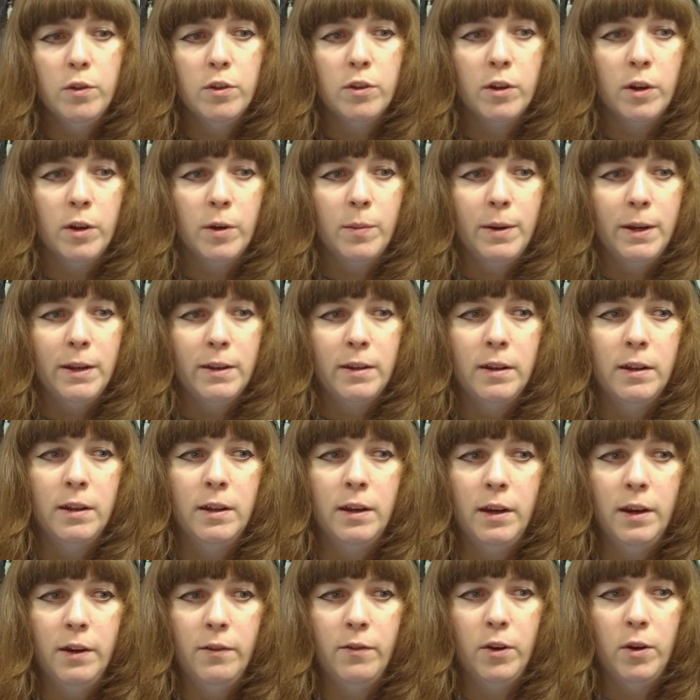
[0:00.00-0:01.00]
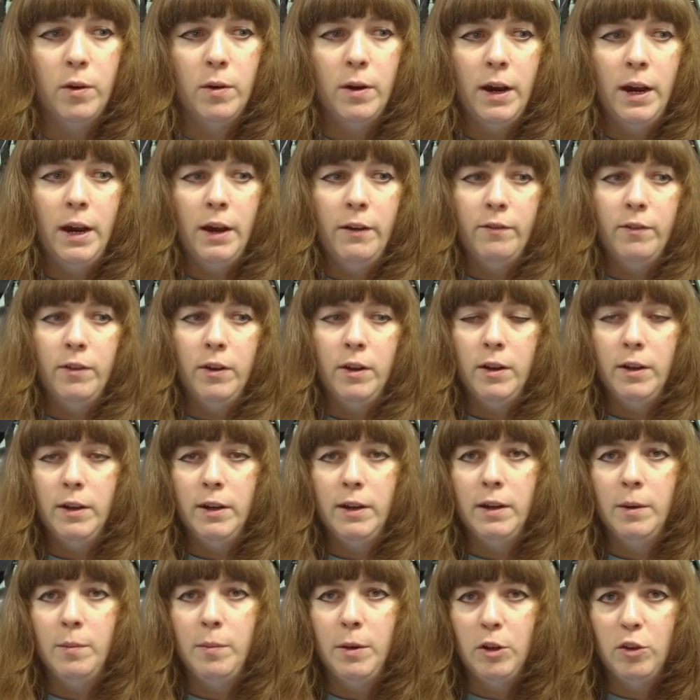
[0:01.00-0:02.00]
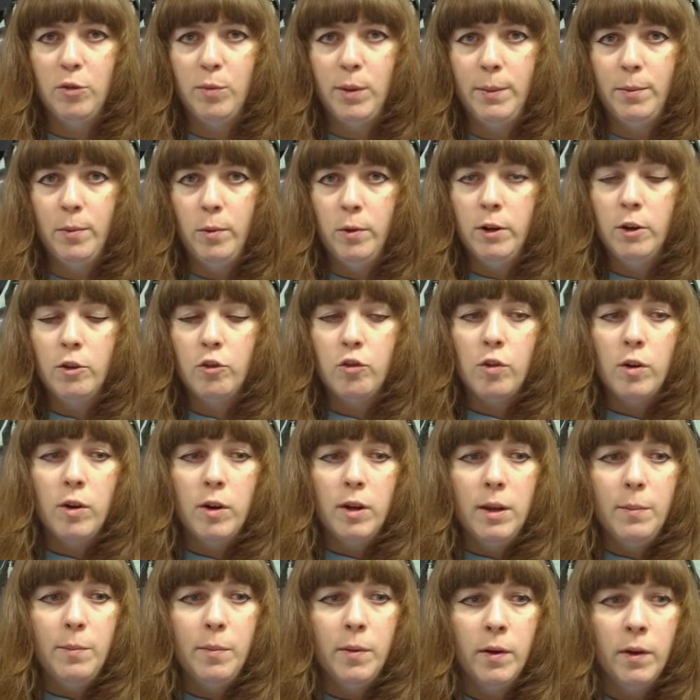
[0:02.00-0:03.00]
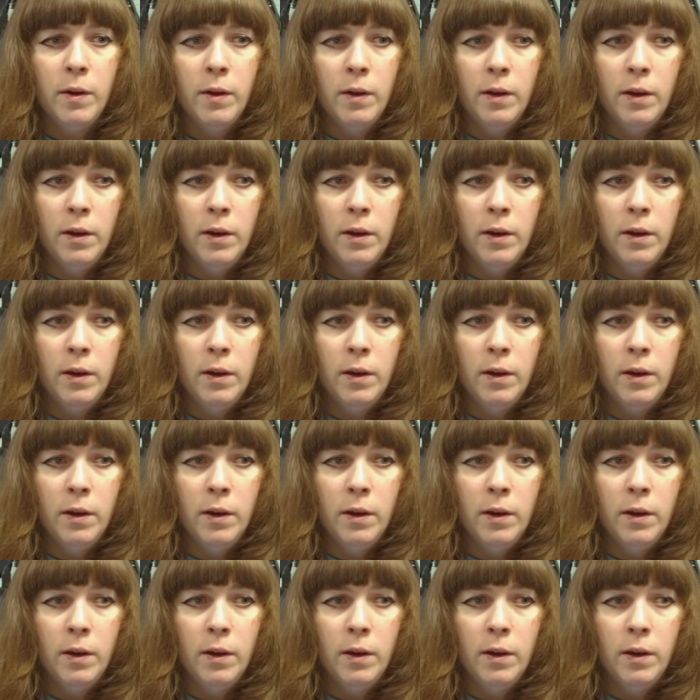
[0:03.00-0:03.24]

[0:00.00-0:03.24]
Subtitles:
So basically, if you have like a bunch of people in a tribe,